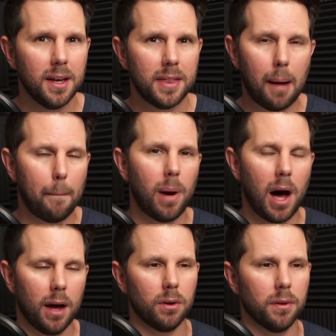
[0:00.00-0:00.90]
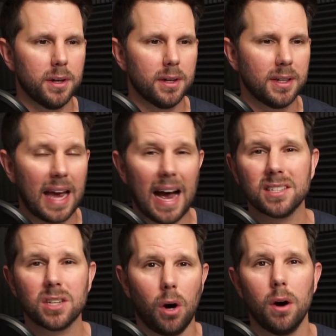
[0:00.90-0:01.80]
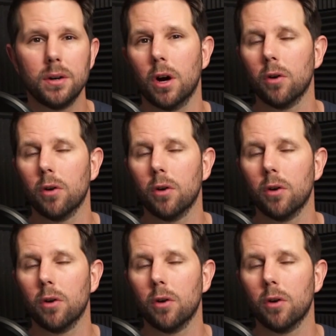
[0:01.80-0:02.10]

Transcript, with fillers: That model, the gas cars,